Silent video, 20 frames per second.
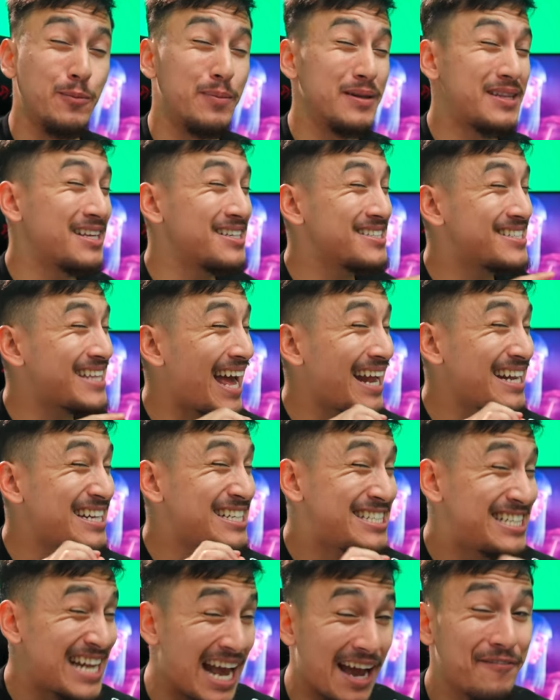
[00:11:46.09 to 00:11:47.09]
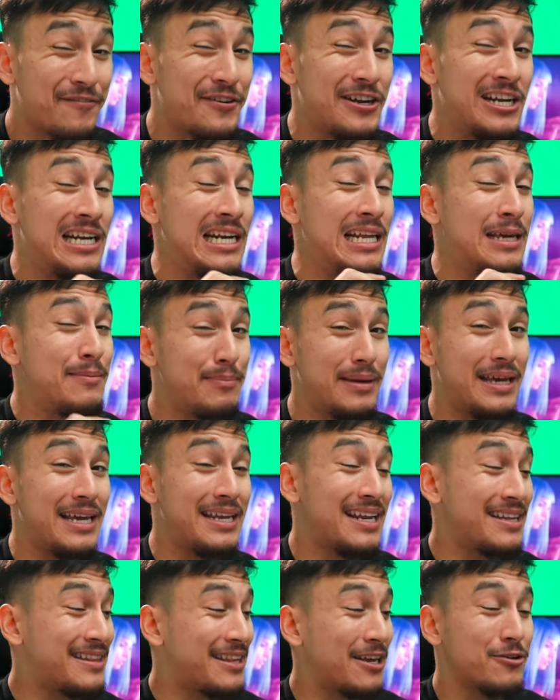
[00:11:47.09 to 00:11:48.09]
But does that definitely mean
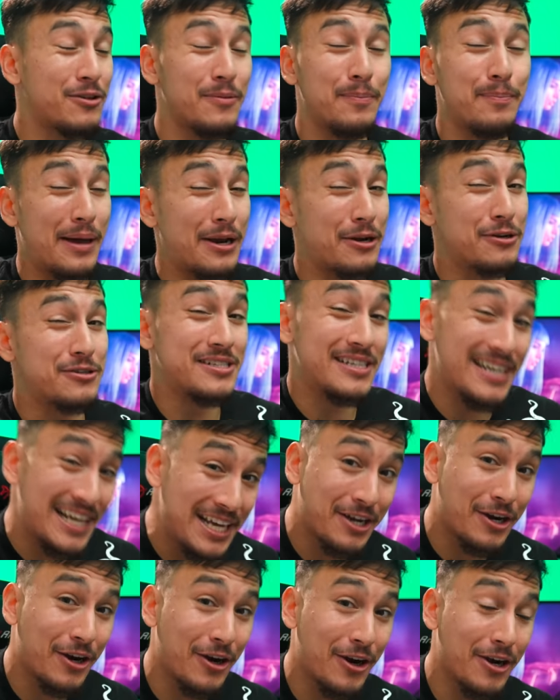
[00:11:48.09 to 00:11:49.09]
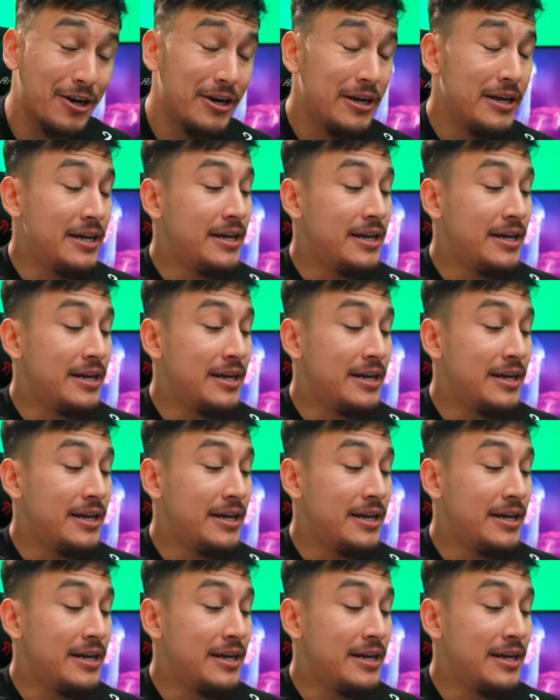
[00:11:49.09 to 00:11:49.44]
that they're the better sneaker?